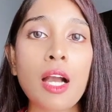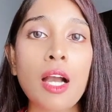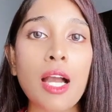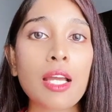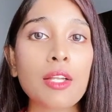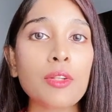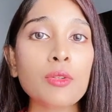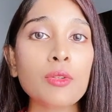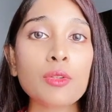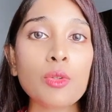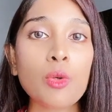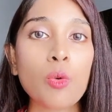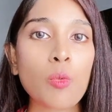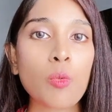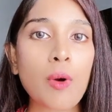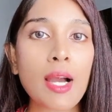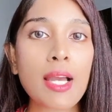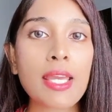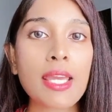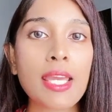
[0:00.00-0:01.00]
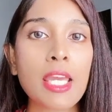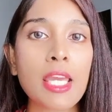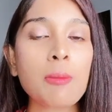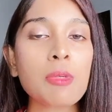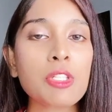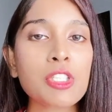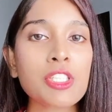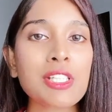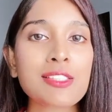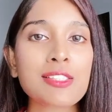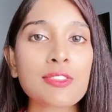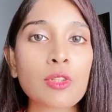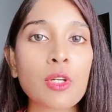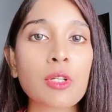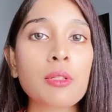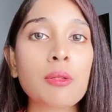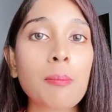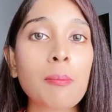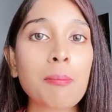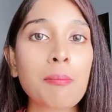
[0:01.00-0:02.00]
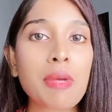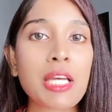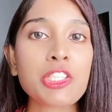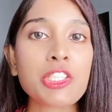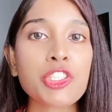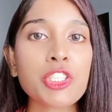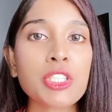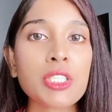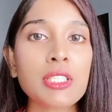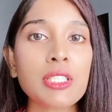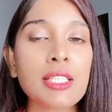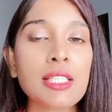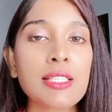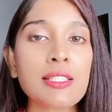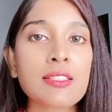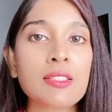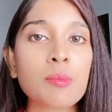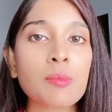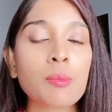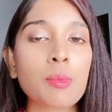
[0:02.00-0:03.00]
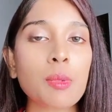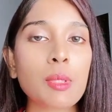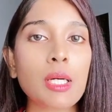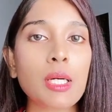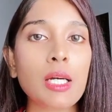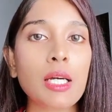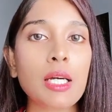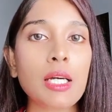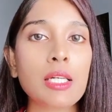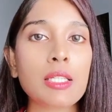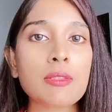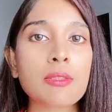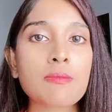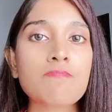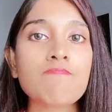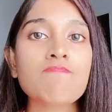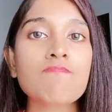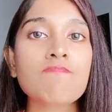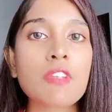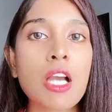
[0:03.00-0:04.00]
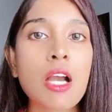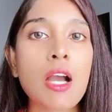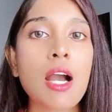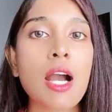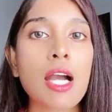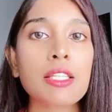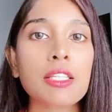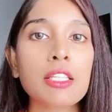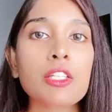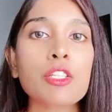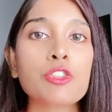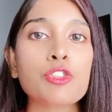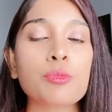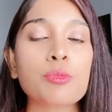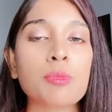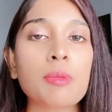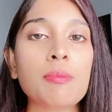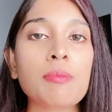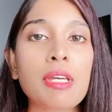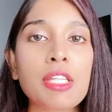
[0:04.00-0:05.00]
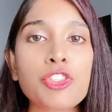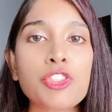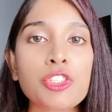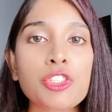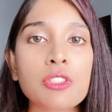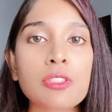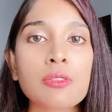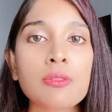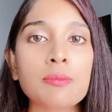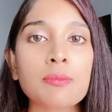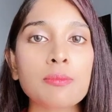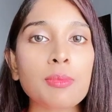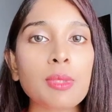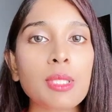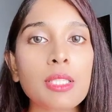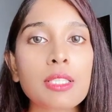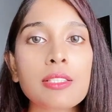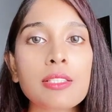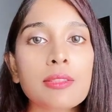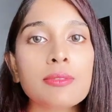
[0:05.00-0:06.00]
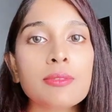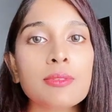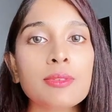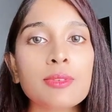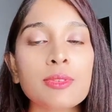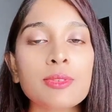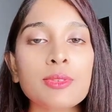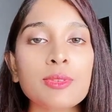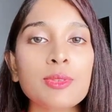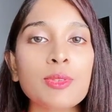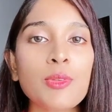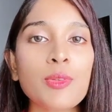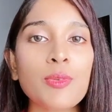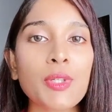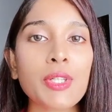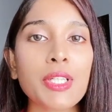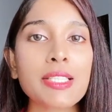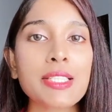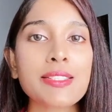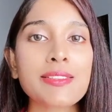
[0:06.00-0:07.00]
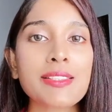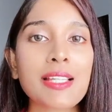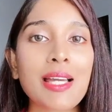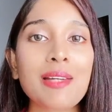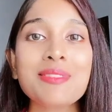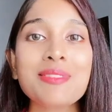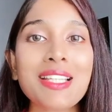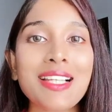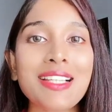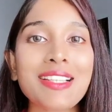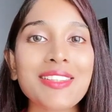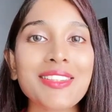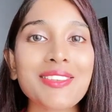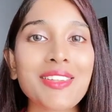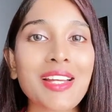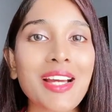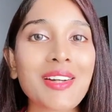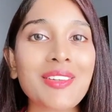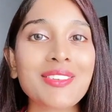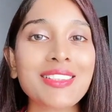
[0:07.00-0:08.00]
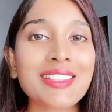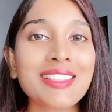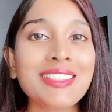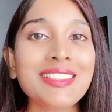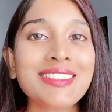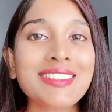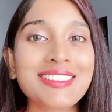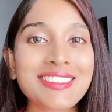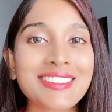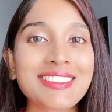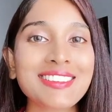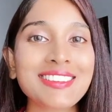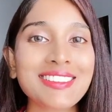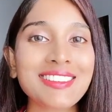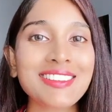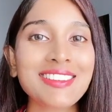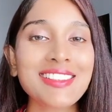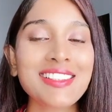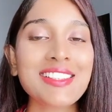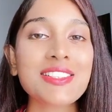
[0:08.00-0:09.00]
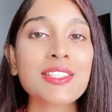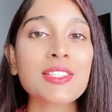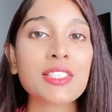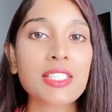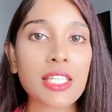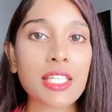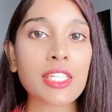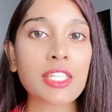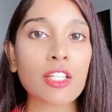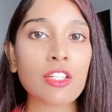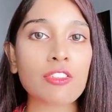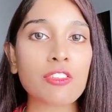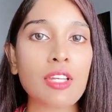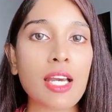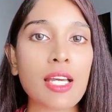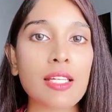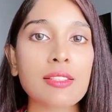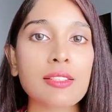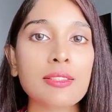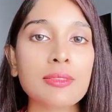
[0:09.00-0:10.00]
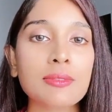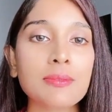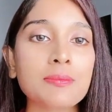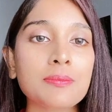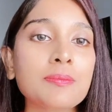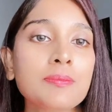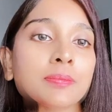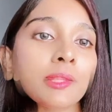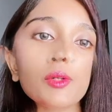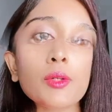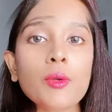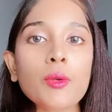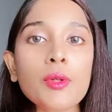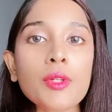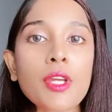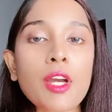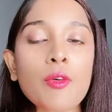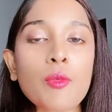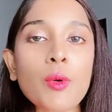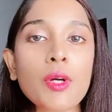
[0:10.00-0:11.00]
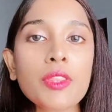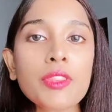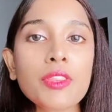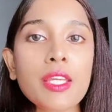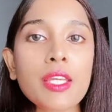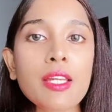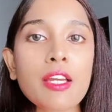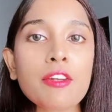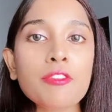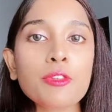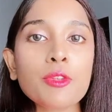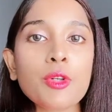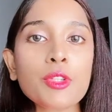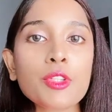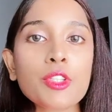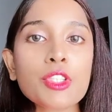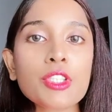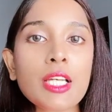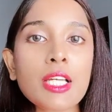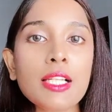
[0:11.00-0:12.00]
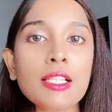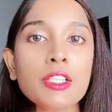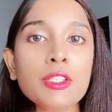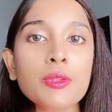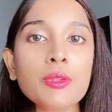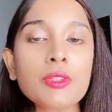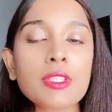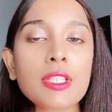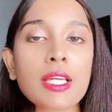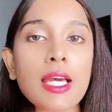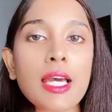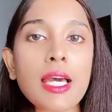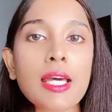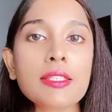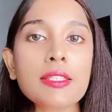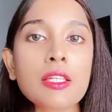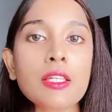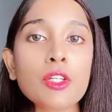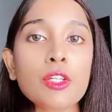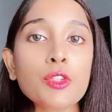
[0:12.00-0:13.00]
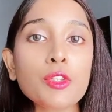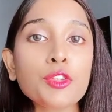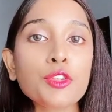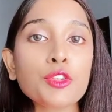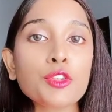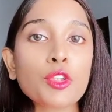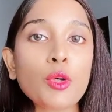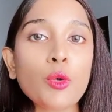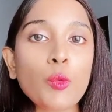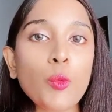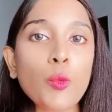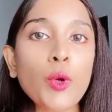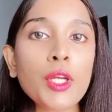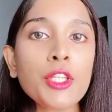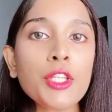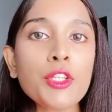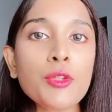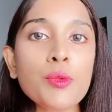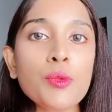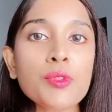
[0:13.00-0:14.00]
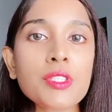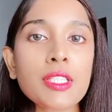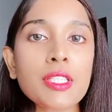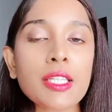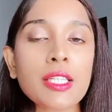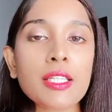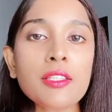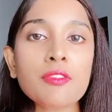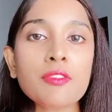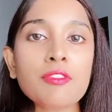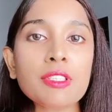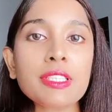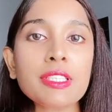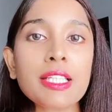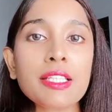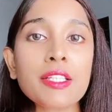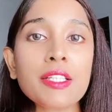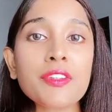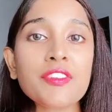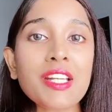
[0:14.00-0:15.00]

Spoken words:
I don't know why Heimish has not mentioned this, but I think it should be mentioned, but no worries, I'm telling you now. So take care of that. And oh yeah, one thing I forgot to tell you, that you should avoid using it with any